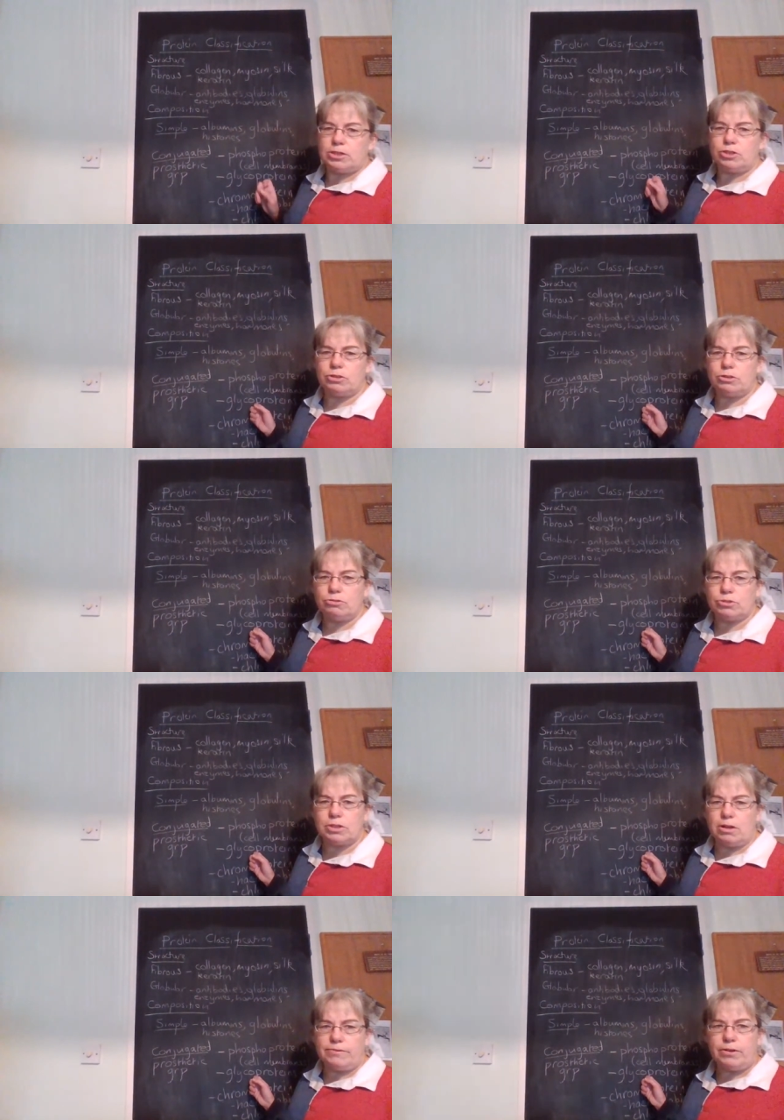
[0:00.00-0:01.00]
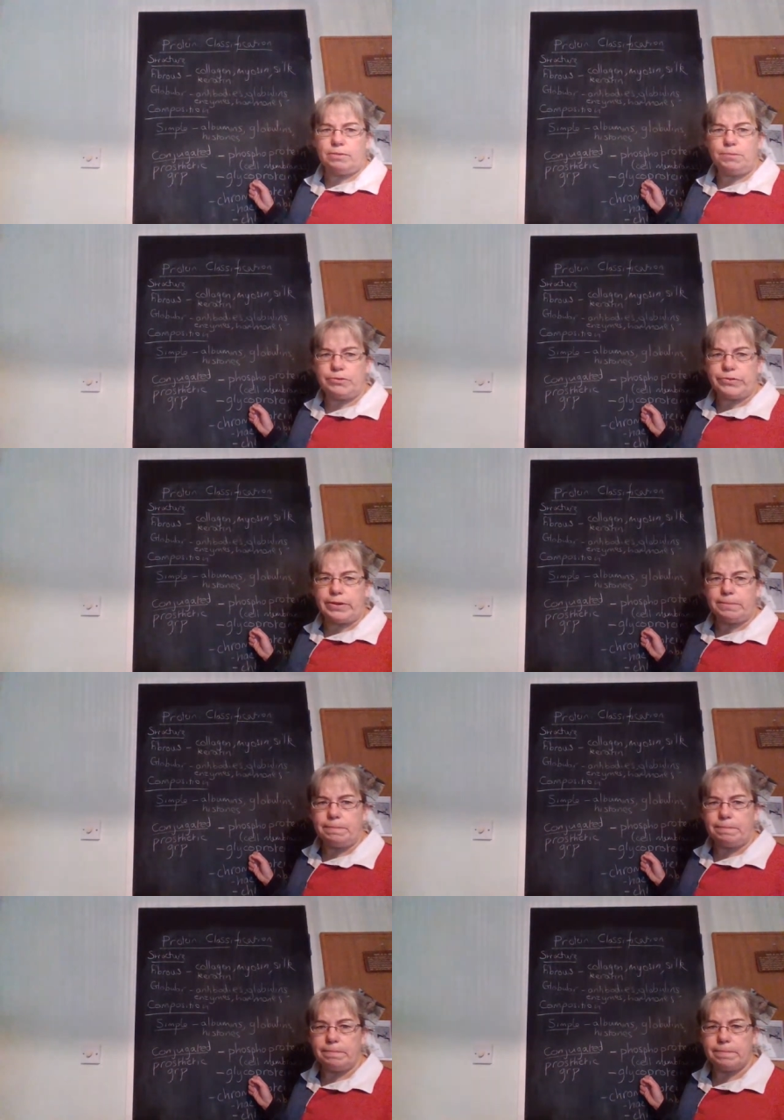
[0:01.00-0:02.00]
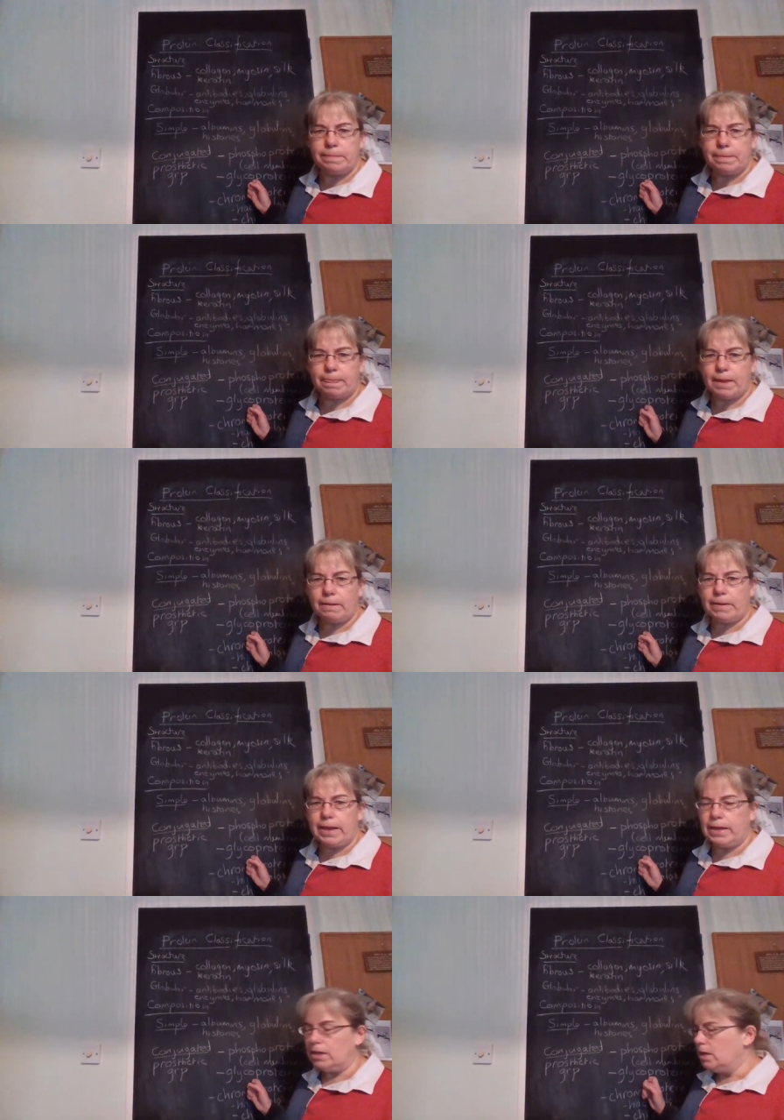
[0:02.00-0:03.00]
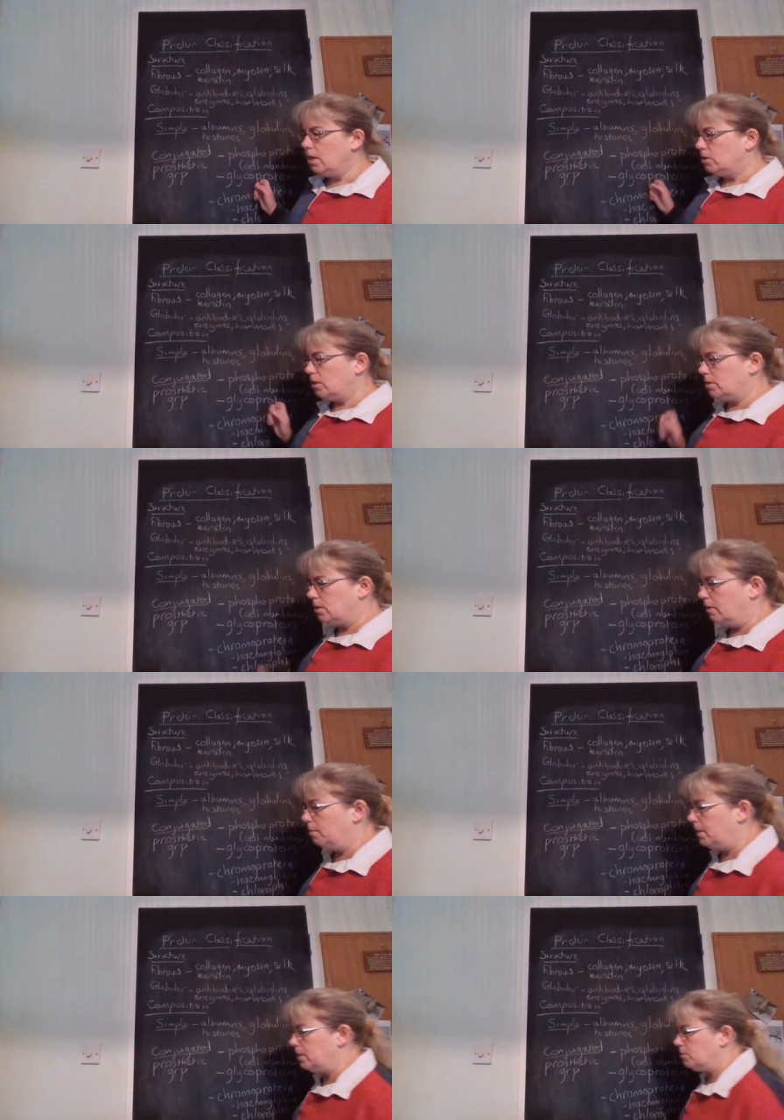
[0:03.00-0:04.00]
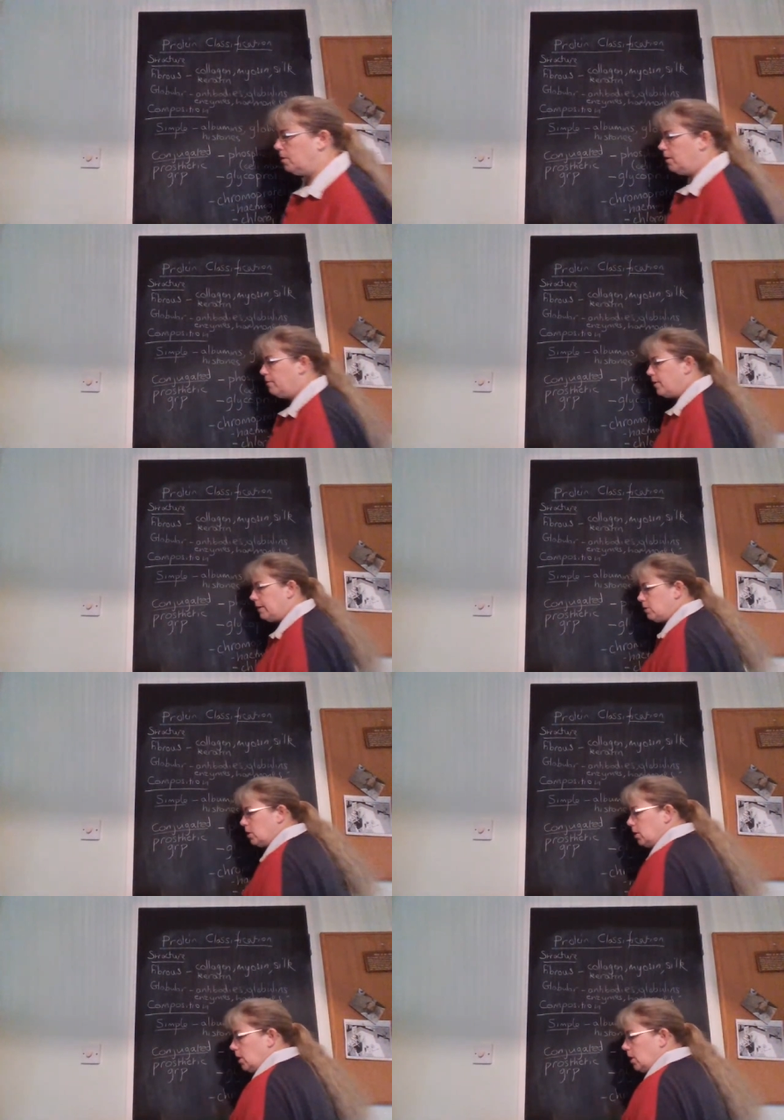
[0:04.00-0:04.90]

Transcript: in your saliva, mucin. Okay, so that's another place where they're found.